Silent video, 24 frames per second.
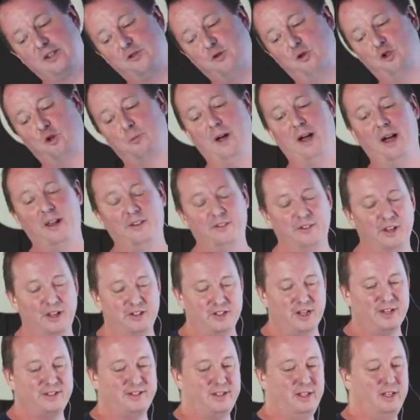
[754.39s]
I talk about
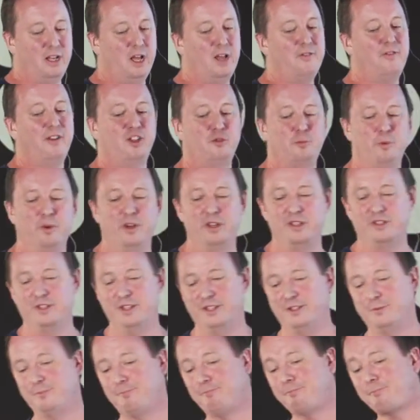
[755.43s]
undigested life
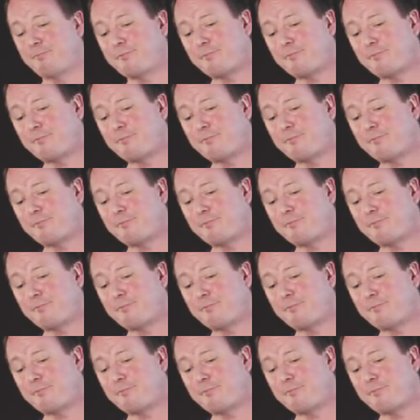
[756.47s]
experiences